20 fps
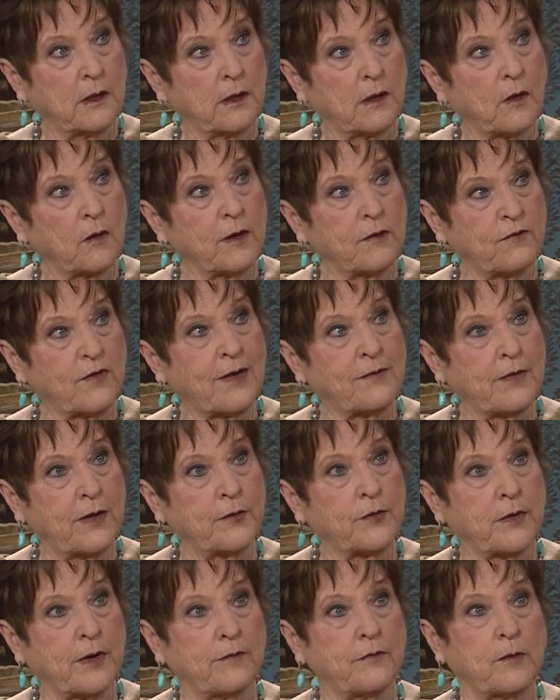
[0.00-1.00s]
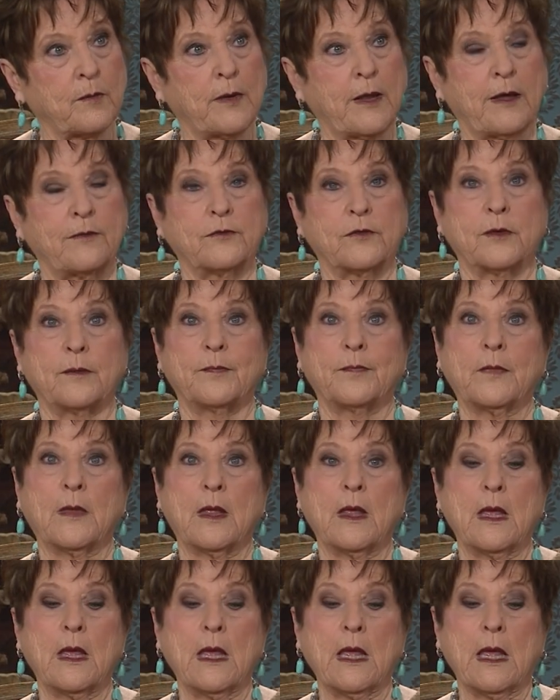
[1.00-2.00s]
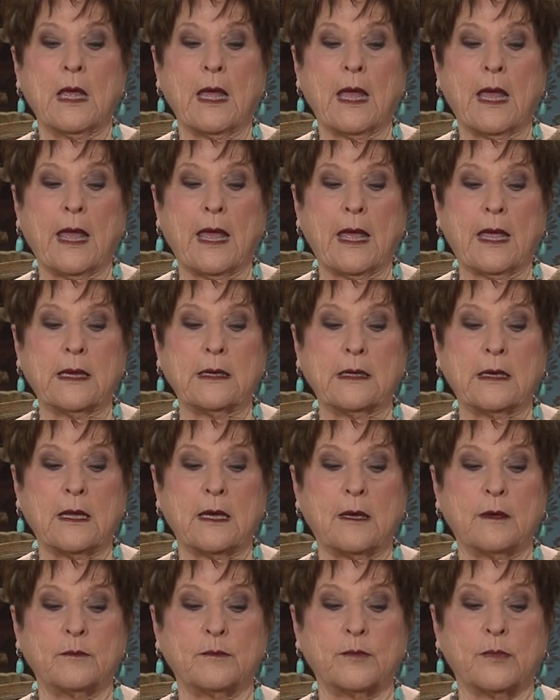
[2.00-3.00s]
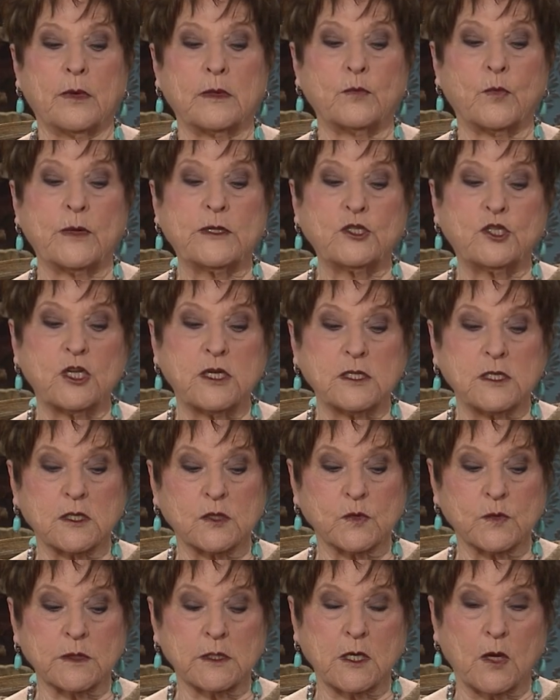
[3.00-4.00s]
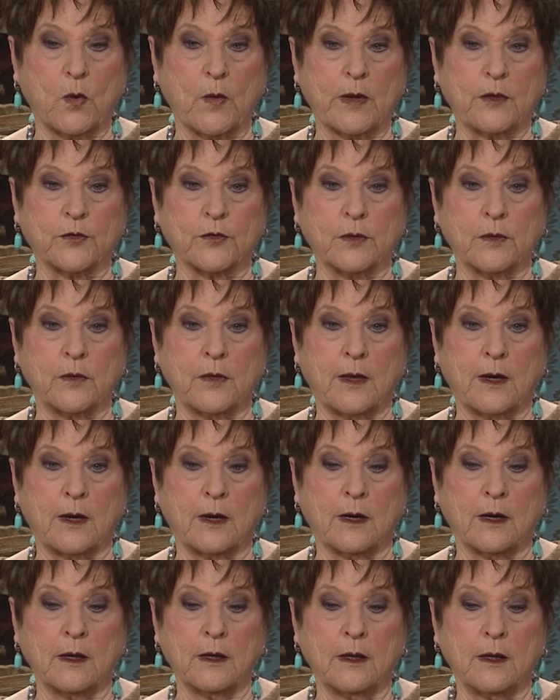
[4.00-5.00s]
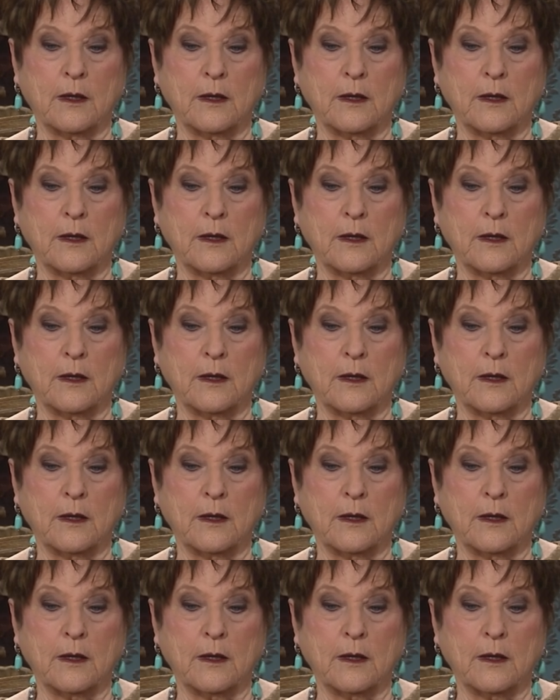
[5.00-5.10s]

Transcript: Only five hundred of them left. And uh, when Jesus was going through there,